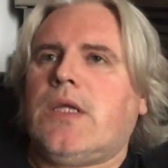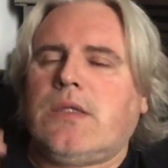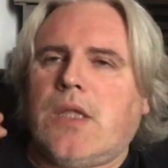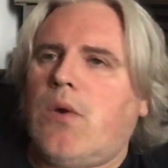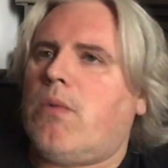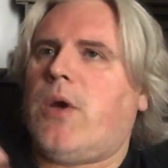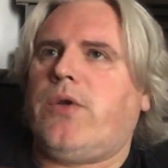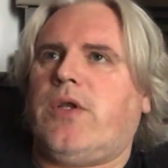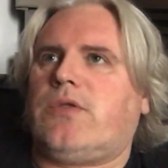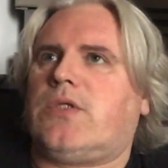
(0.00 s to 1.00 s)
No
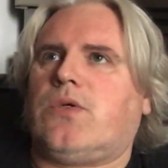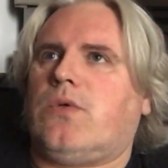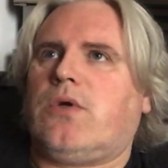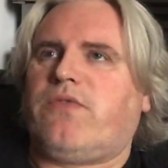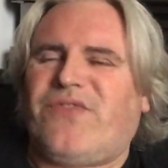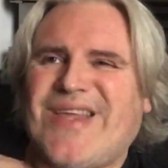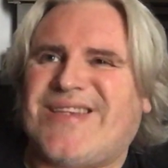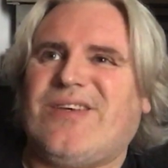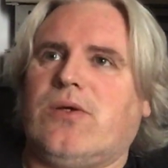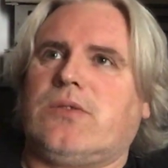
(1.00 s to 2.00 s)
ammonia to talk of. That's
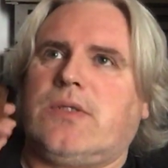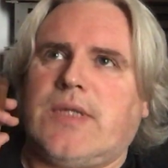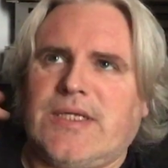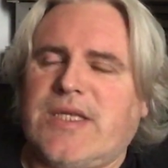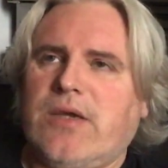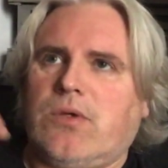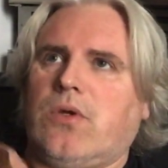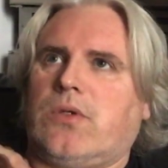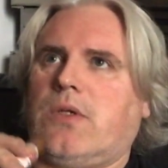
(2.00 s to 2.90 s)
gone. That's now gone.